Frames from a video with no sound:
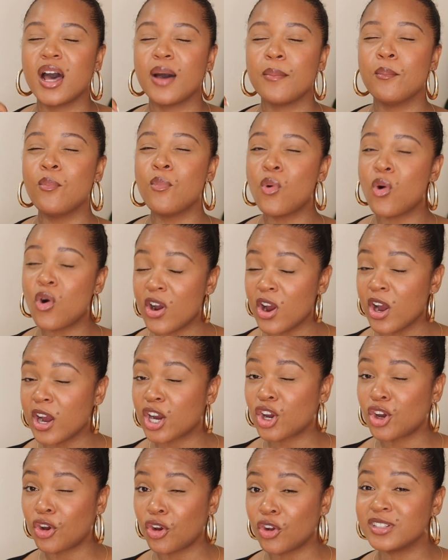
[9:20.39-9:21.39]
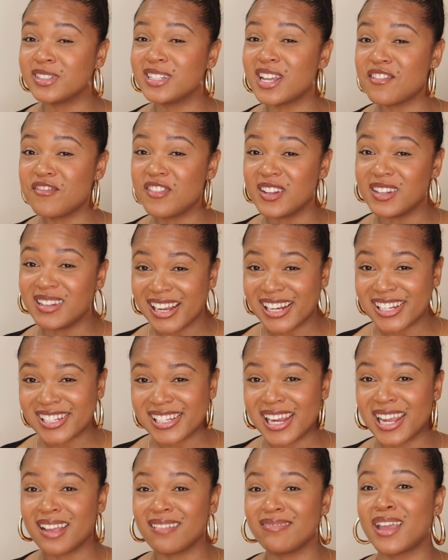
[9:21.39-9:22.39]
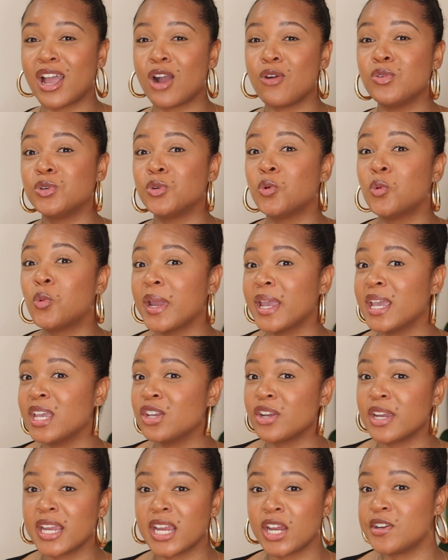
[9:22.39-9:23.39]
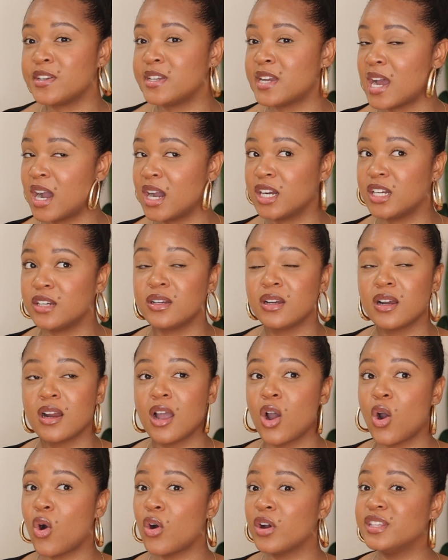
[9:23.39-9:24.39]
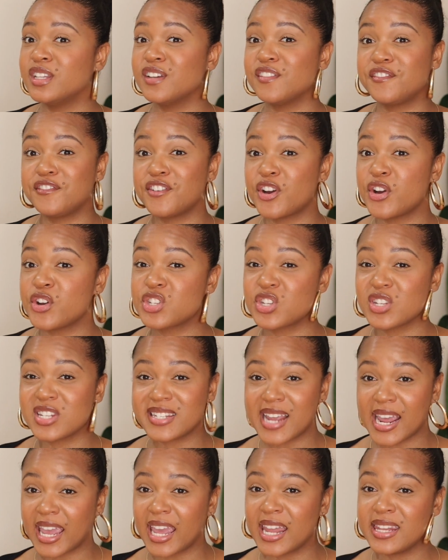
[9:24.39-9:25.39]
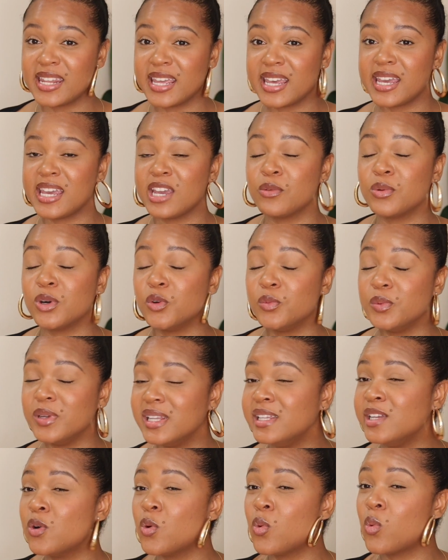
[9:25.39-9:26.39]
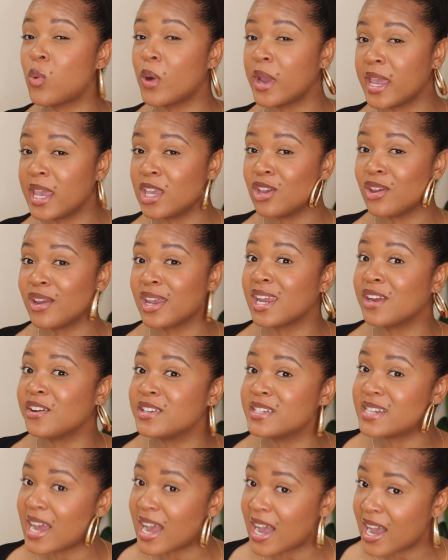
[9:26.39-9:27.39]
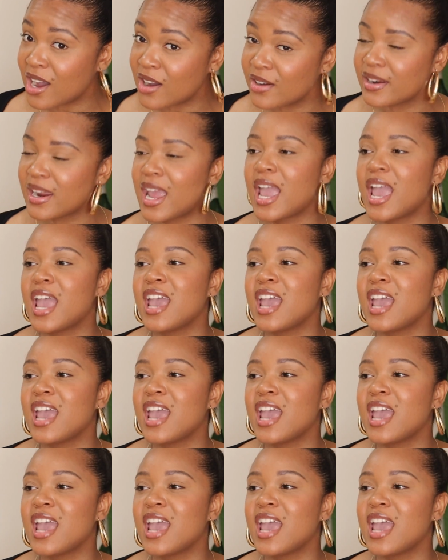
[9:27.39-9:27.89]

more curl definition, that will weigh your hair down on the 1st to 2nd day, it will really weigh your hair down,